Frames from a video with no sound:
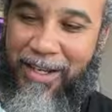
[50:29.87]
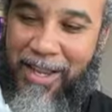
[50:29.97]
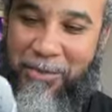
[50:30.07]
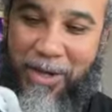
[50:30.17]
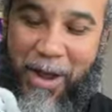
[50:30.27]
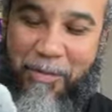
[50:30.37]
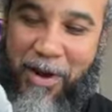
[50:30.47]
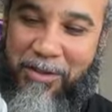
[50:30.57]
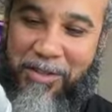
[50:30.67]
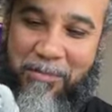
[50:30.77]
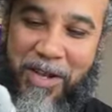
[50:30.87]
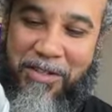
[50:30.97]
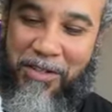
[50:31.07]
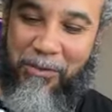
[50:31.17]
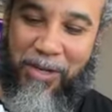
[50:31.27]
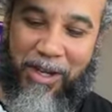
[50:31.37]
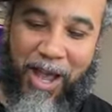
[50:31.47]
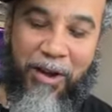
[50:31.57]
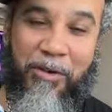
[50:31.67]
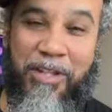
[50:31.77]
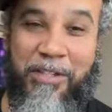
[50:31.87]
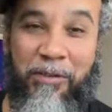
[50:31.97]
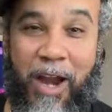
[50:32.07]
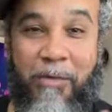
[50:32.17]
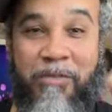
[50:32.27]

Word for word: That's when I post the picture and whatnot on Instagram.